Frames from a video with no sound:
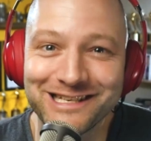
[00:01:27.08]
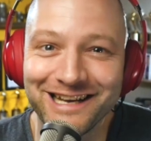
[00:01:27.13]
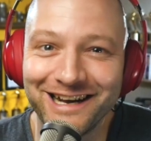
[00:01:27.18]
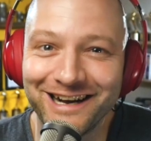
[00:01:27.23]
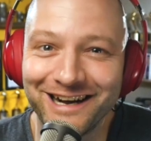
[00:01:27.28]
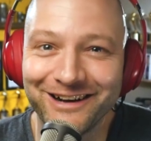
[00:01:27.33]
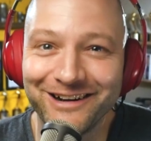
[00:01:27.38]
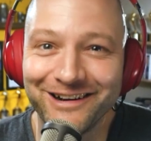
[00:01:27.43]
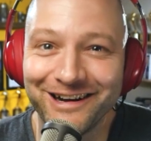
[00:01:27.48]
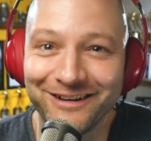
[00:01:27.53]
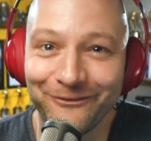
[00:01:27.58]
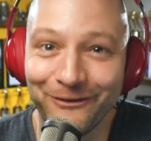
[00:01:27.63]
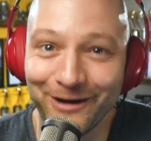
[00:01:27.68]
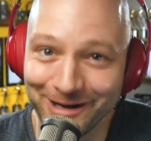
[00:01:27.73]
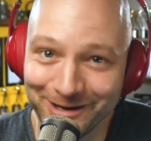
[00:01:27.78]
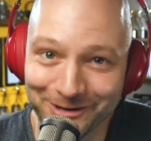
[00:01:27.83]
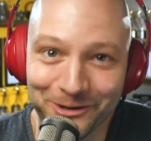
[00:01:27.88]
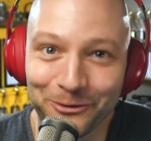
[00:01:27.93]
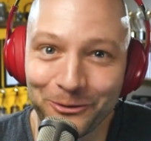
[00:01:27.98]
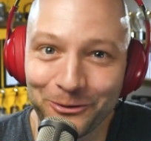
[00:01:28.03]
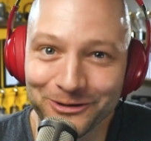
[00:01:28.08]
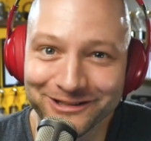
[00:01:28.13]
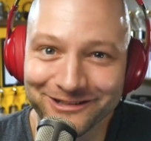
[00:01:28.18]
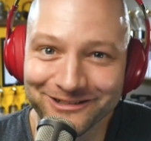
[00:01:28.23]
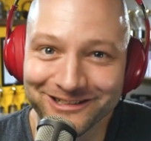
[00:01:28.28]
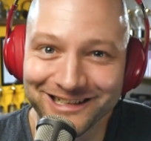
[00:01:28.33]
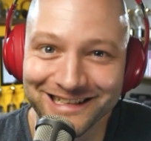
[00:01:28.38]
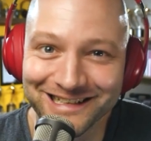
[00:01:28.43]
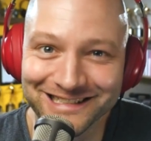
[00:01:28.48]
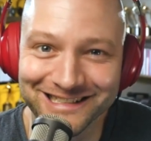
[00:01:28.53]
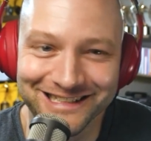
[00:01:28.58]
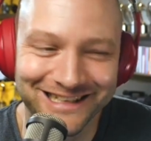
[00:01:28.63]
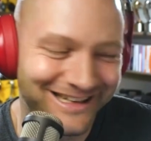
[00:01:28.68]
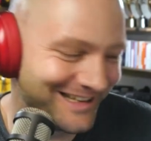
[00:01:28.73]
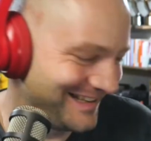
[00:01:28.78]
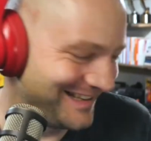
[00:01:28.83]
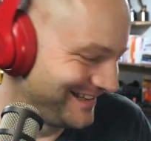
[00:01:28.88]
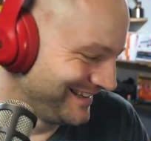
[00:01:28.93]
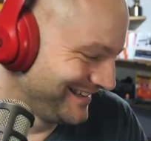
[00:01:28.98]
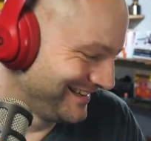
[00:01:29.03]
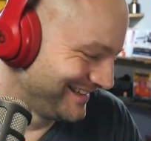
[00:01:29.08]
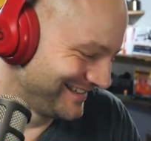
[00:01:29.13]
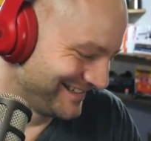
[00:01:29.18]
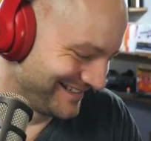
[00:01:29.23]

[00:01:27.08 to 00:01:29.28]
young when you're older, doesn't it? Yeah, right.